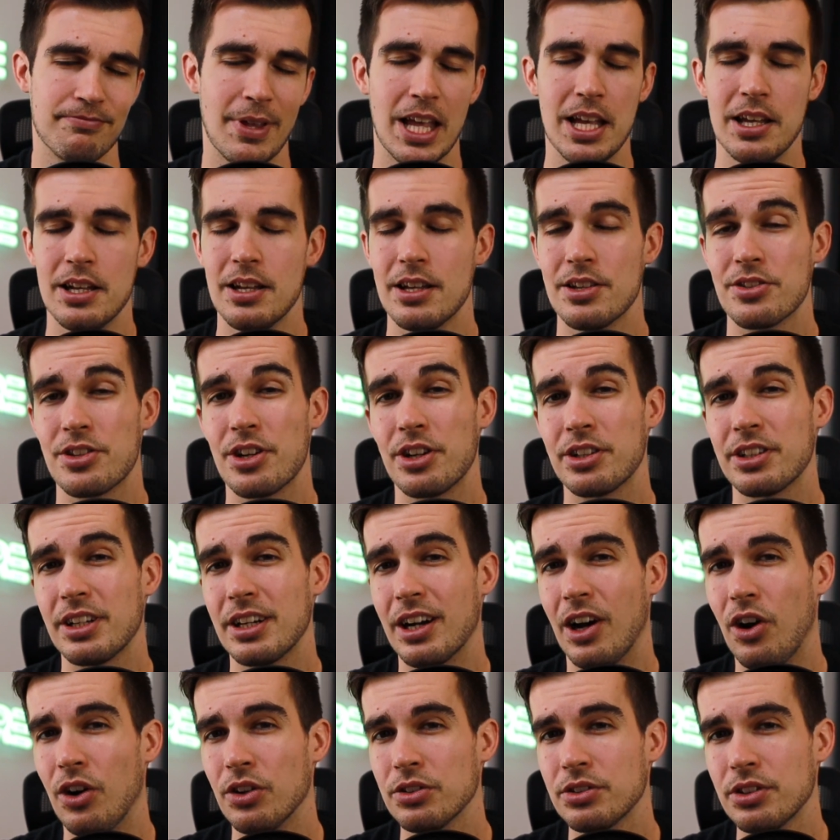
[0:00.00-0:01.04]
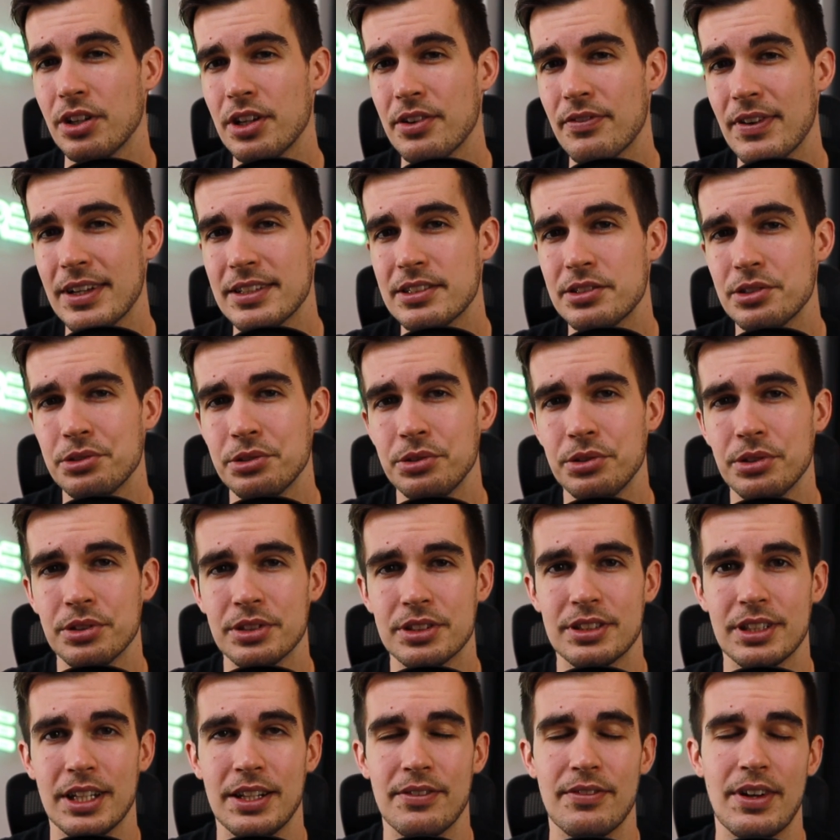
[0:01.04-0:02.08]
Certain auto-invest tools
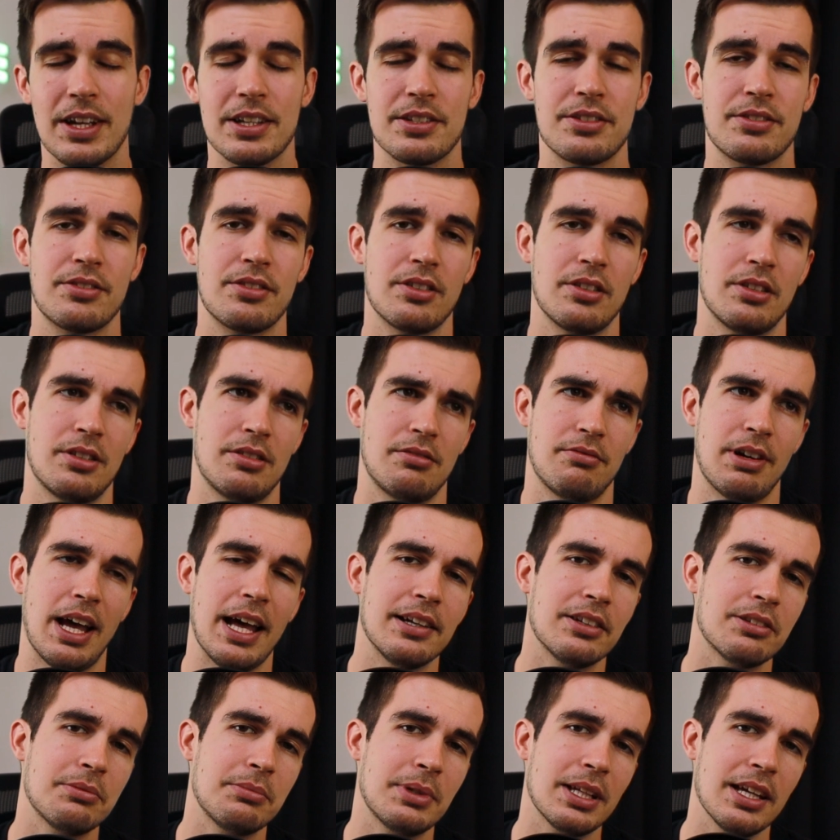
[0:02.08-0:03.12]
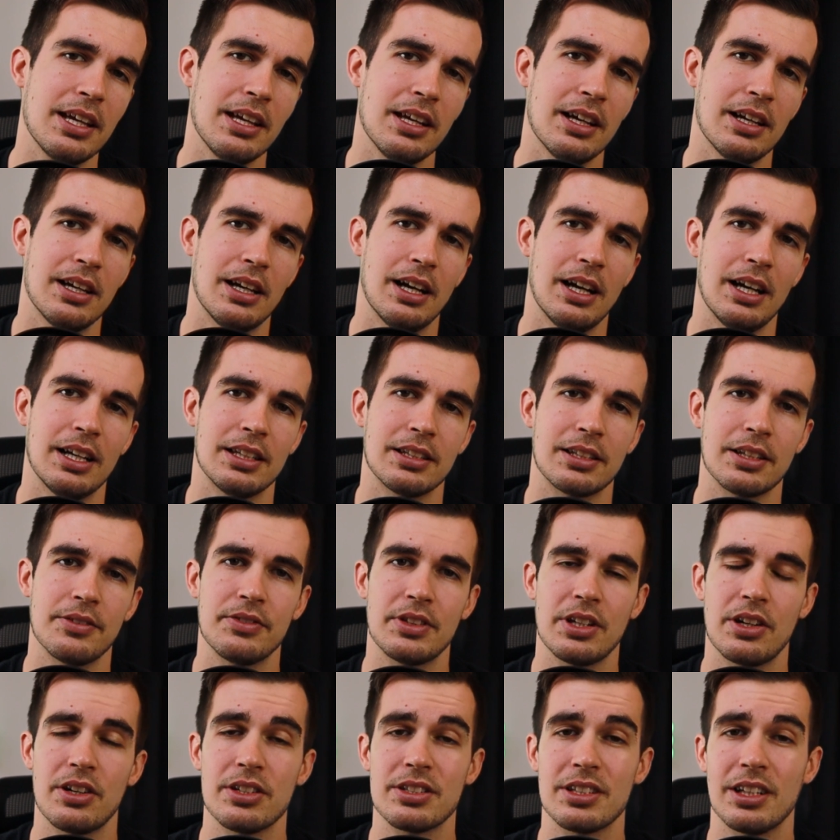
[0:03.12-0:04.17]
invest randomly, and if there is
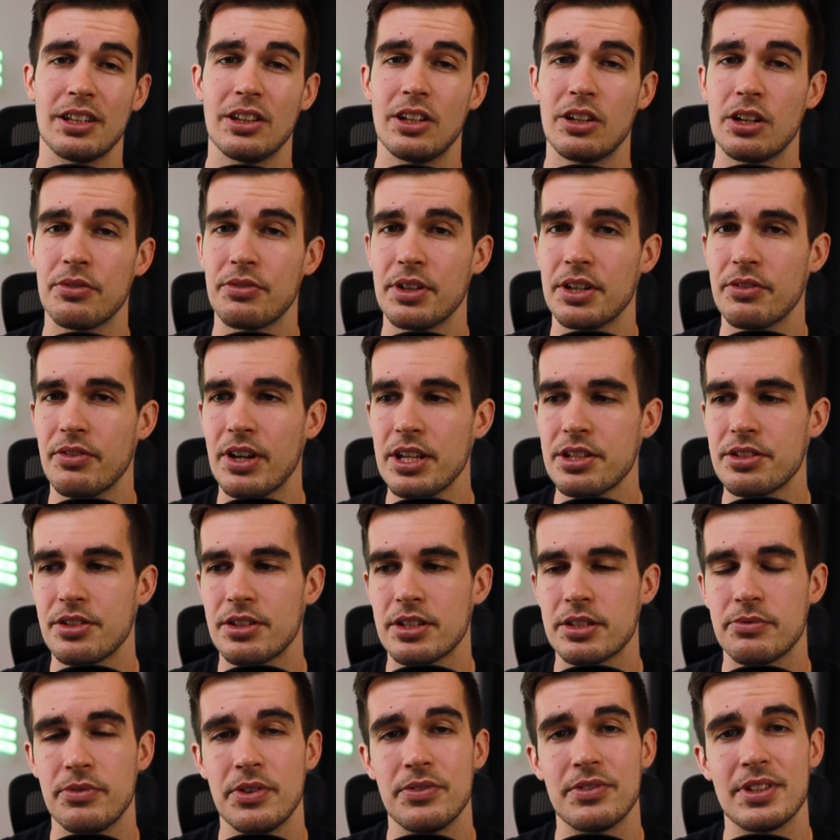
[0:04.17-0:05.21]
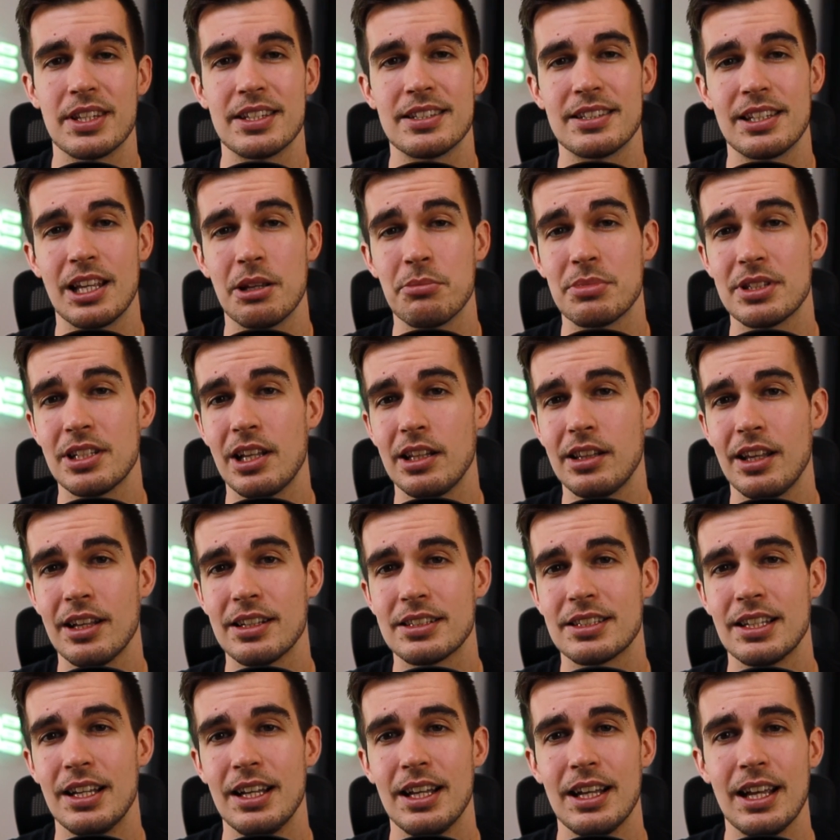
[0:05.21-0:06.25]
a lot of investors with the same settings,
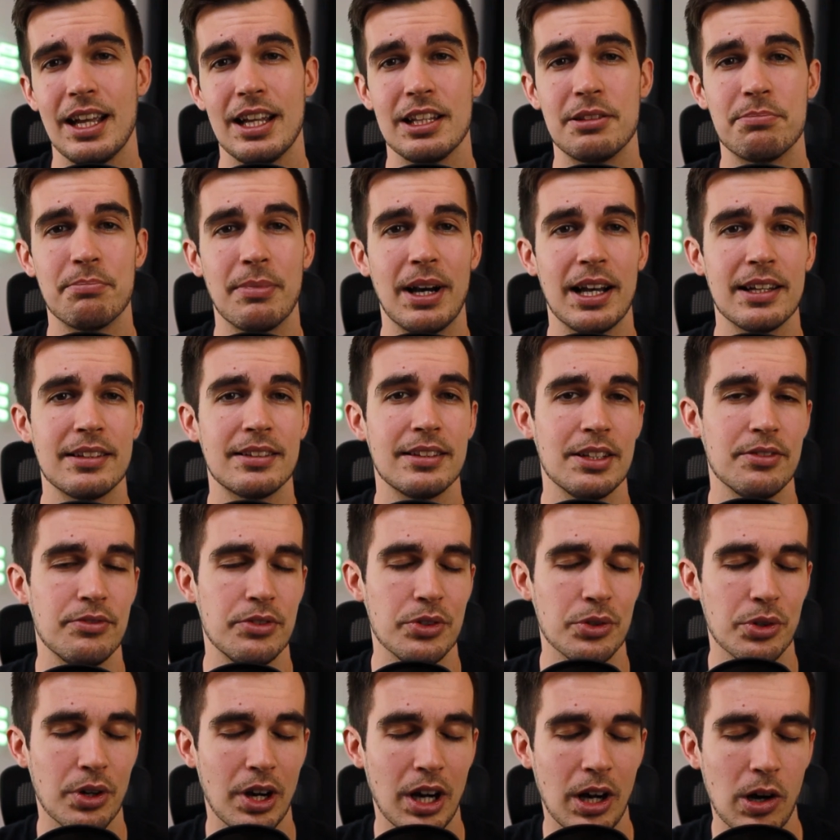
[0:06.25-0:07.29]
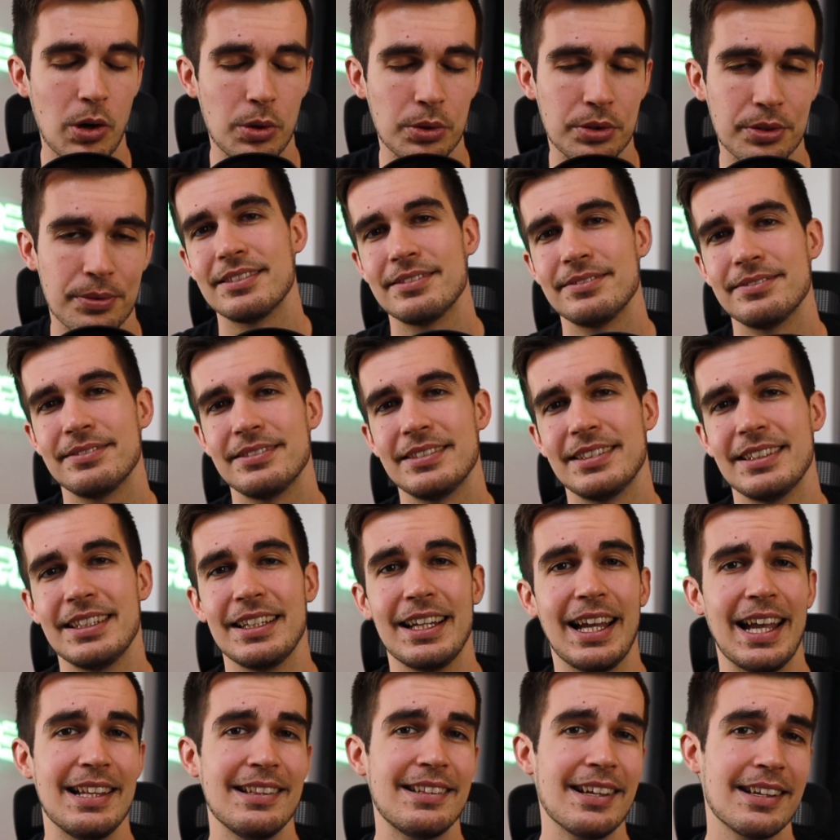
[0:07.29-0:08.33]
it might leave you out. In
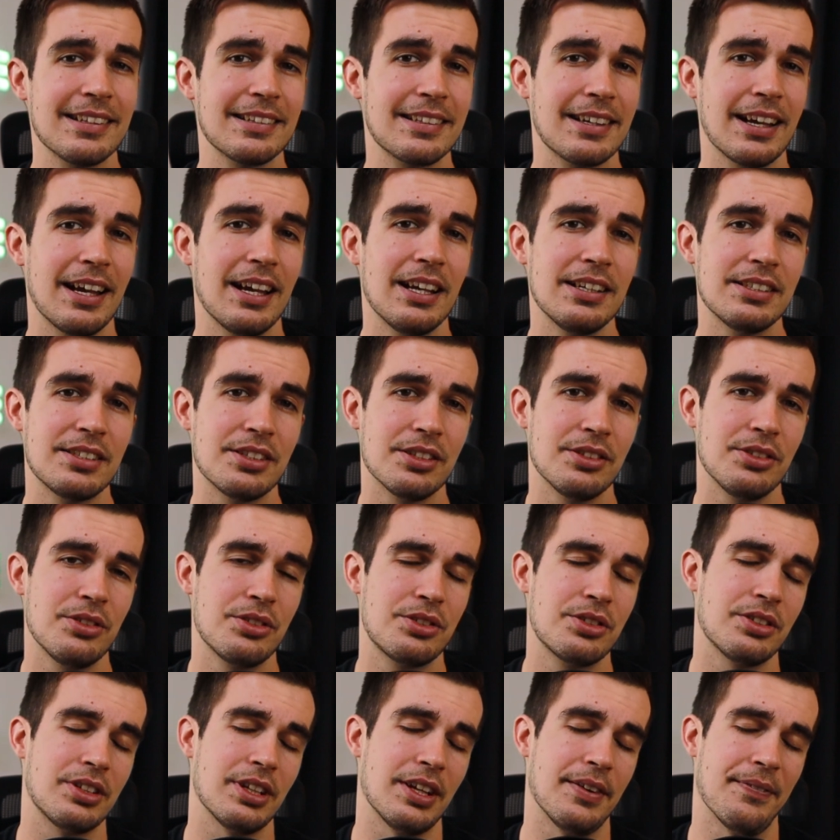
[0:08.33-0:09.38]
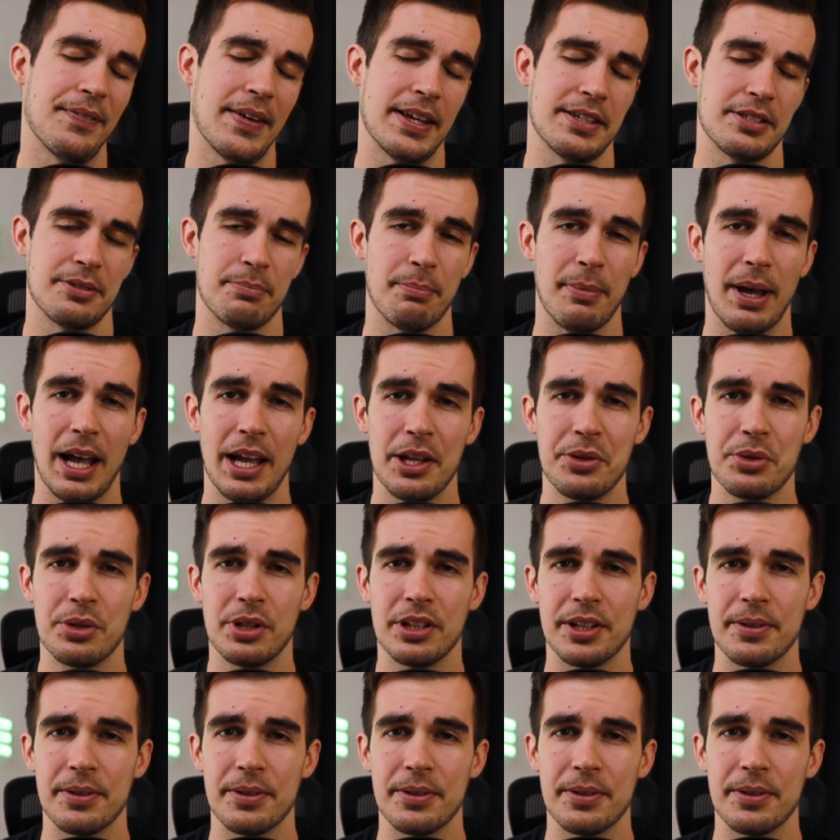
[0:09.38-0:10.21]
that case, you should invest manually.